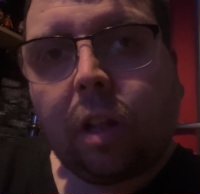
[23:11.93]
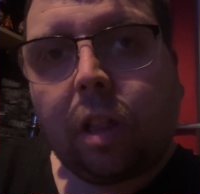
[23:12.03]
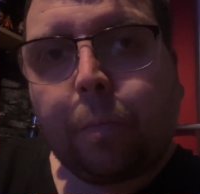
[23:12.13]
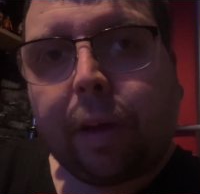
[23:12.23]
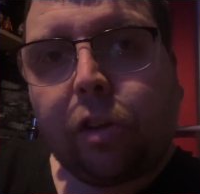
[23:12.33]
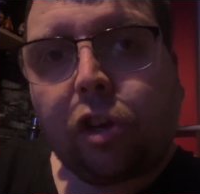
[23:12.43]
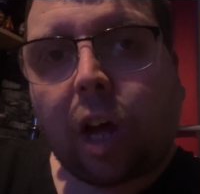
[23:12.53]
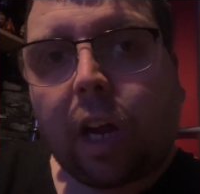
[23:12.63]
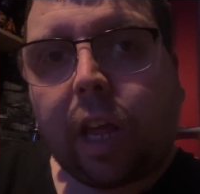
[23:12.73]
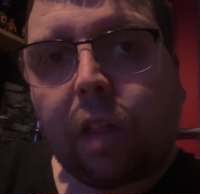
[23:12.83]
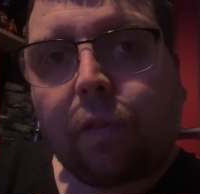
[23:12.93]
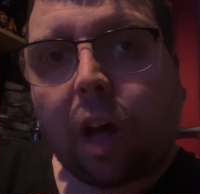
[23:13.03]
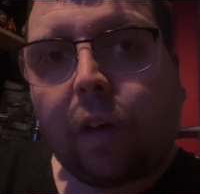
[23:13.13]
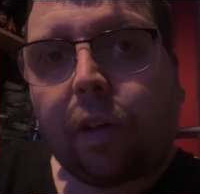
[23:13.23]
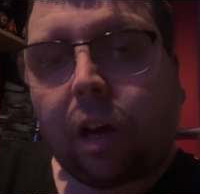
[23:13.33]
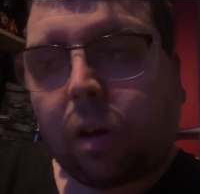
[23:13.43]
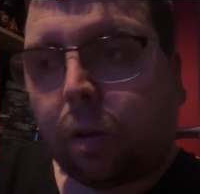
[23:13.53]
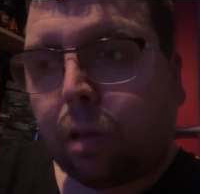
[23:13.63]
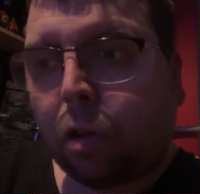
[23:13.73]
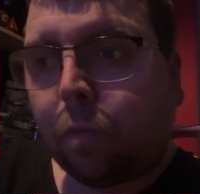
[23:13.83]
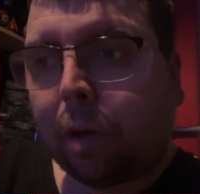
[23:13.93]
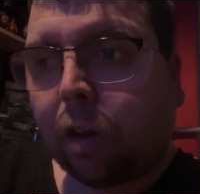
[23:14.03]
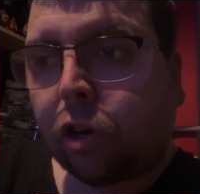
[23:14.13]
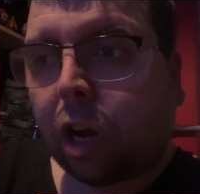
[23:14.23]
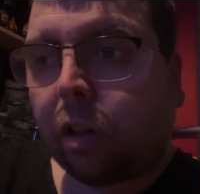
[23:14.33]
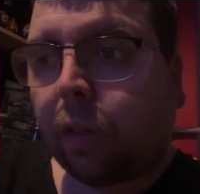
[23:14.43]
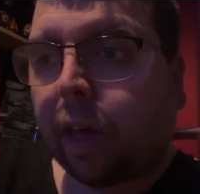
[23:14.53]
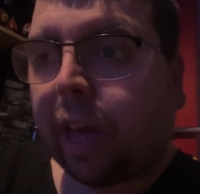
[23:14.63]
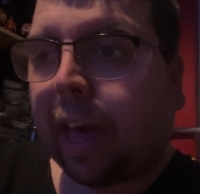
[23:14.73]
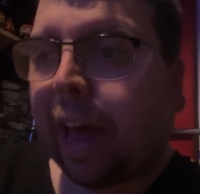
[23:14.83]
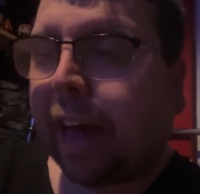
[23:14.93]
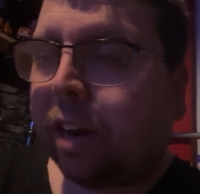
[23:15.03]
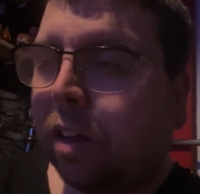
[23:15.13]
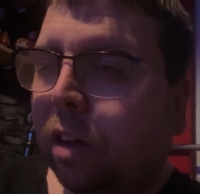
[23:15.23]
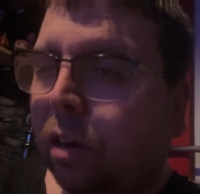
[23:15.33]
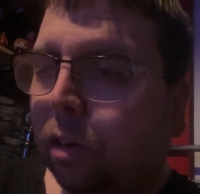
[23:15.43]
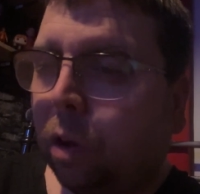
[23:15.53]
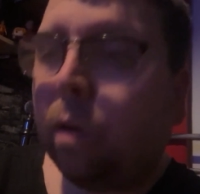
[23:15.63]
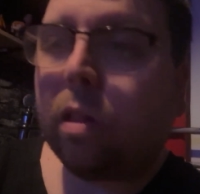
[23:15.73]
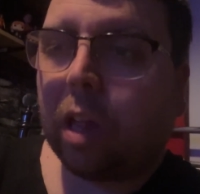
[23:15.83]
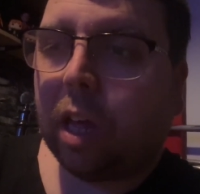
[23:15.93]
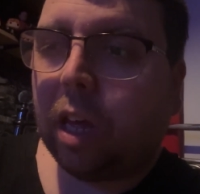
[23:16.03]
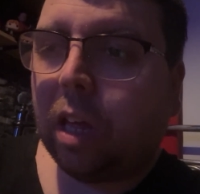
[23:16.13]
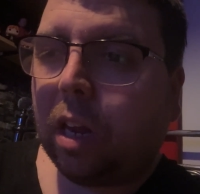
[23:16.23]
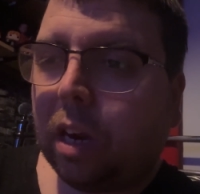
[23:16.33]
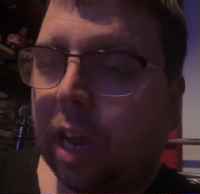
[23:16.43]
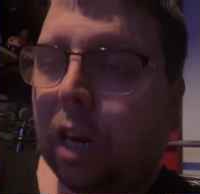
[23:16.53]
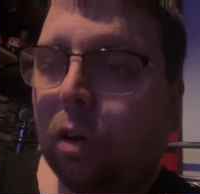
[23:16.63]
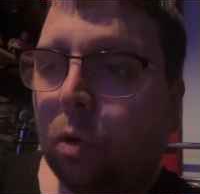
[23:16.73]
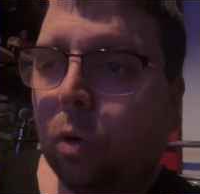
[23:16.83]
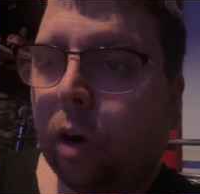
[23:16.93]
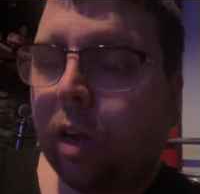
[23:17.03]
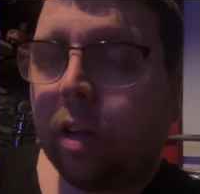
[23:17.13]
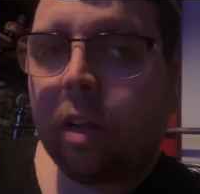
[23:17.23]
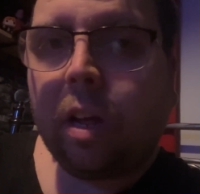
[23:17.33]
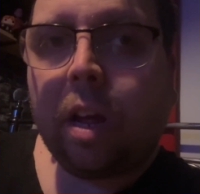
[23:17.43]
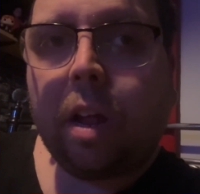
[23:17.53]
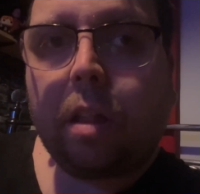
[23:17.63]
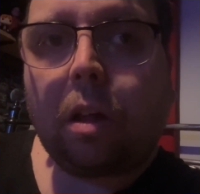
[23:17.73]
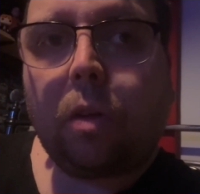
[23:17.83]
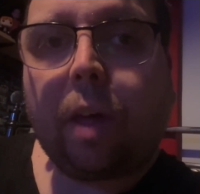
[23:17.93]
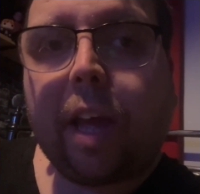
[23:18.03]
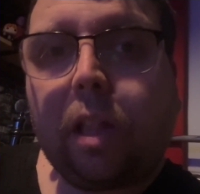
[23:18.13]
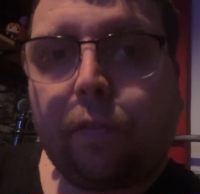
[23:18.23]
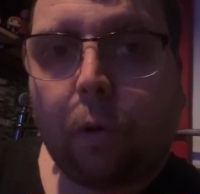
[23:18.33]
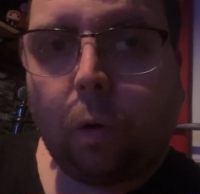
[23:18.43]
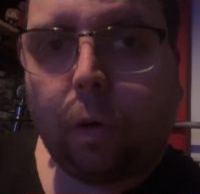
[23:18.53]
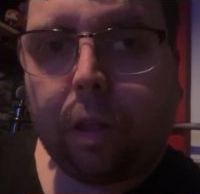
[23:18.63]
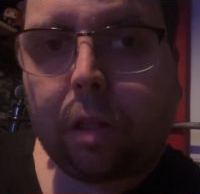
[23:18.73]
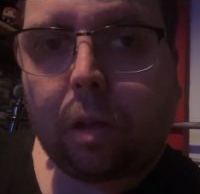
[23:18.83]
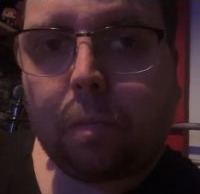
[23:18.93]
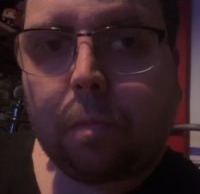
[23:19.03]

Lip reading: be Charlie's father got too much after they had Lucy, Neil and Laura, so they divorced.